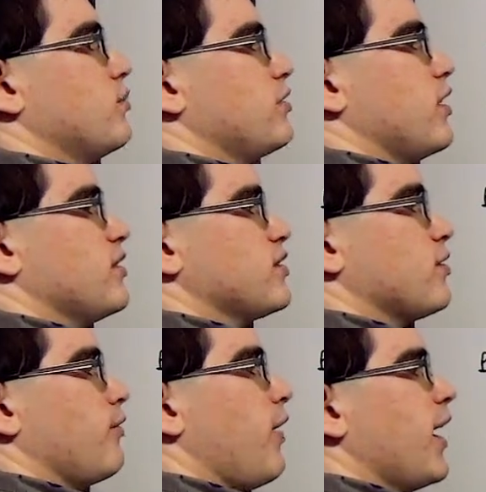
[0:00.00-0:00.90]
plus
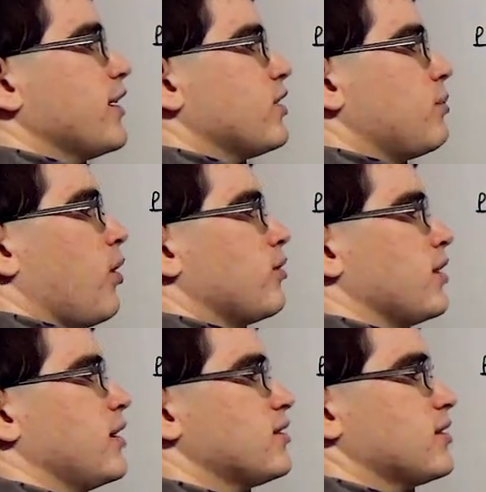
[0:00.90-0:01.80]
the y
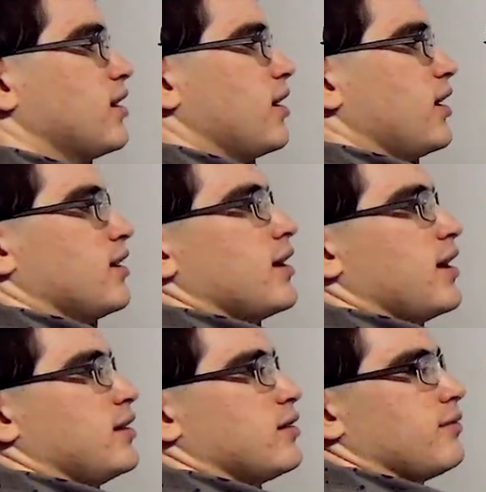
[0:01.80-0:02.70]
component
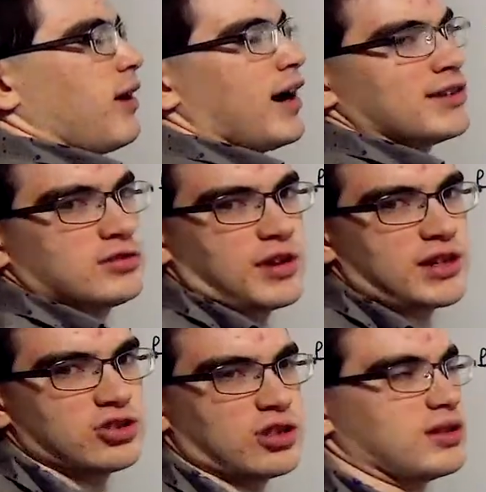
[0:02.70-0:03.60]
in the y
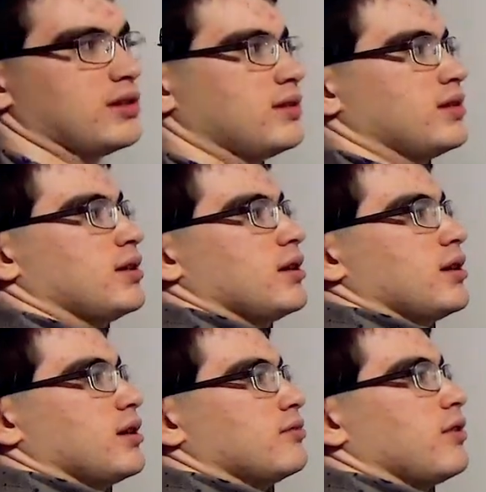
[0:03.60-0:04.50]
direction,
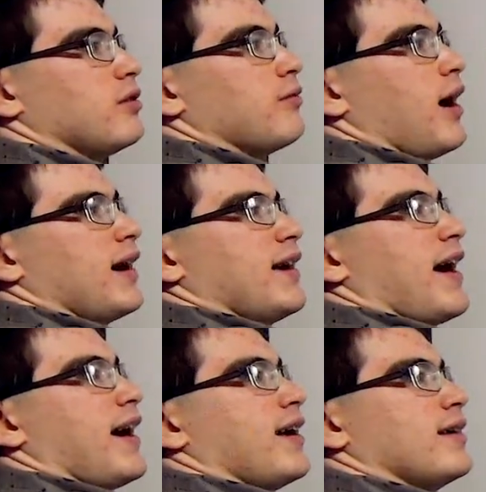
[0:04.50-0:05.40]
where y
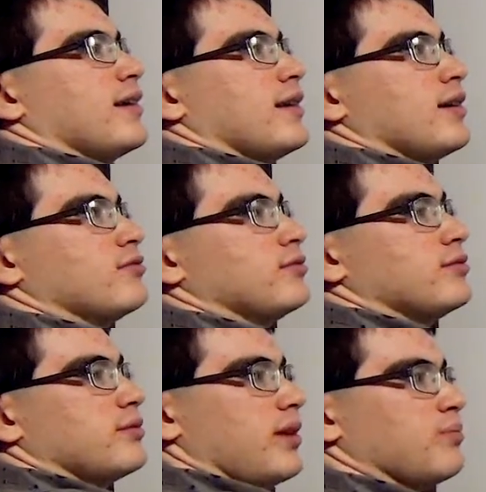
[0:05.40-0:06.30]
hat
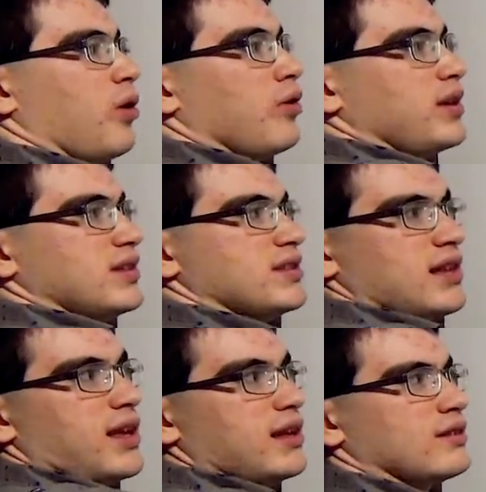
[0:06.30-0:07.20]
points
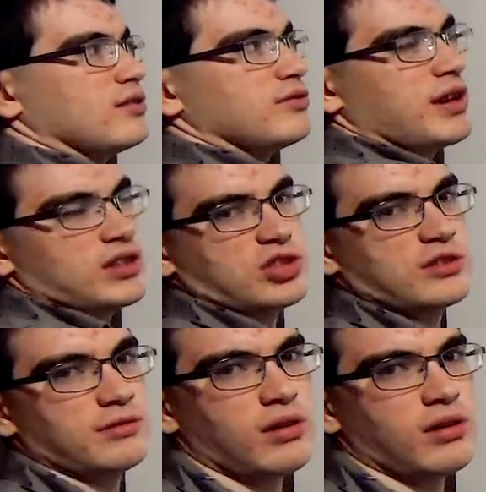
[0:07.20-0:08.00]
in the direction of